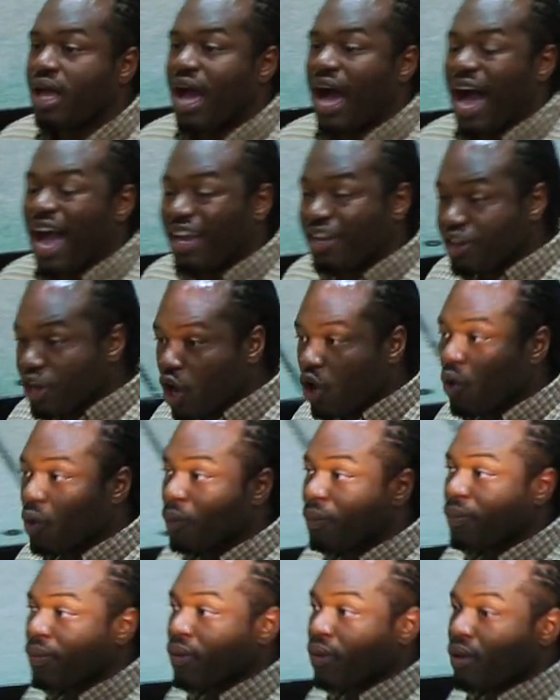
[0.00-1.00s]
I
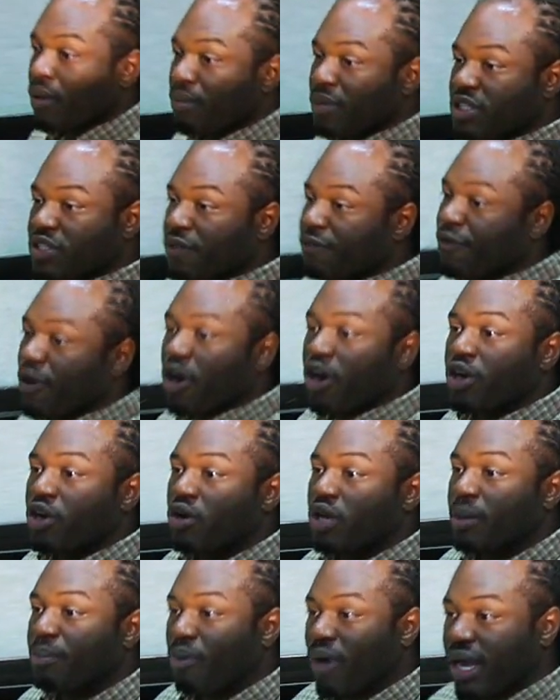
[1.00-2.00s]
know Mr. Vern
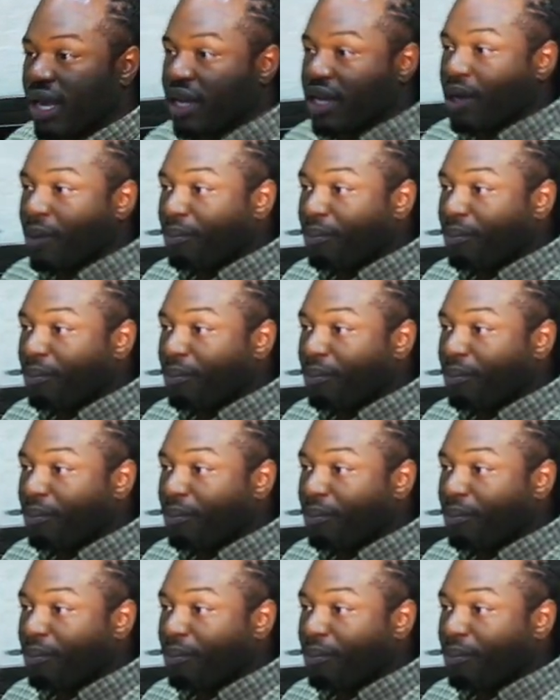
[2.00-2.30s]
only bringing